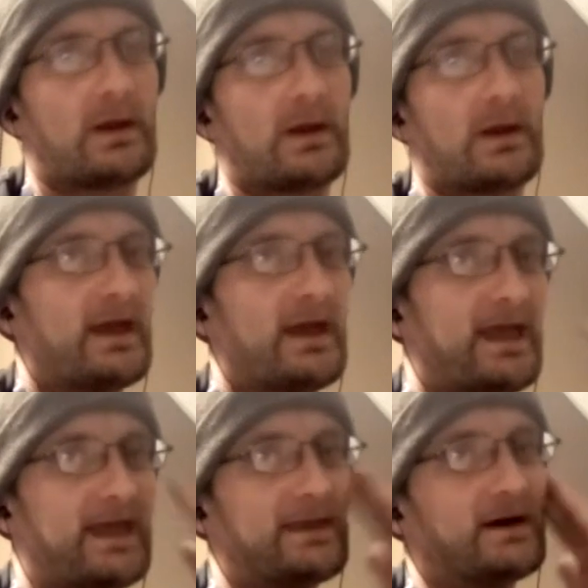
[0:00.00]
And
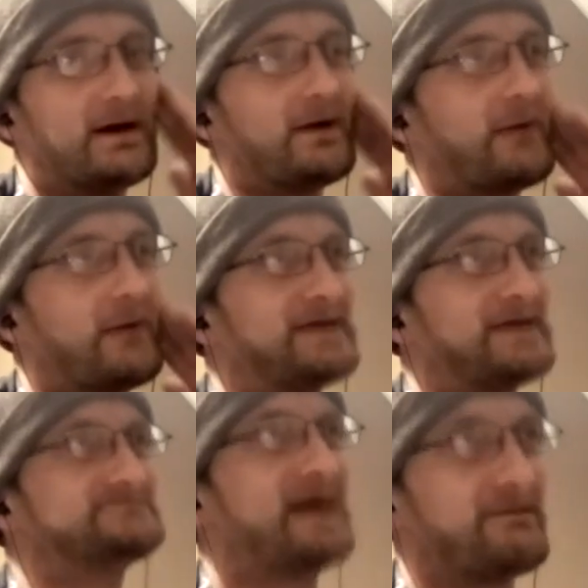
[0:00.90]
while that's kind
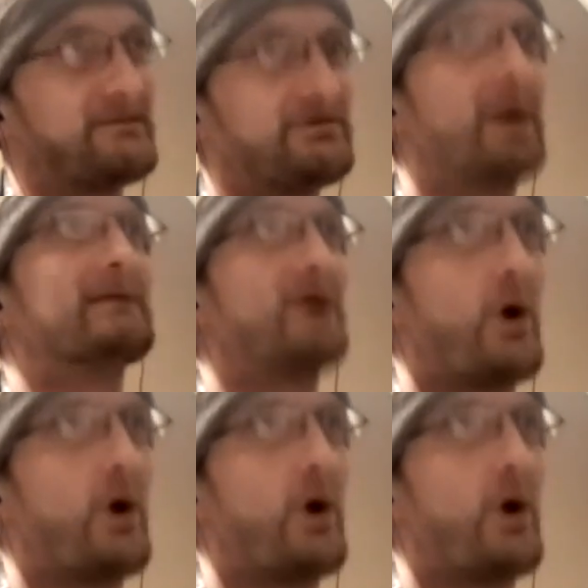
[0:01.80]
of come and gone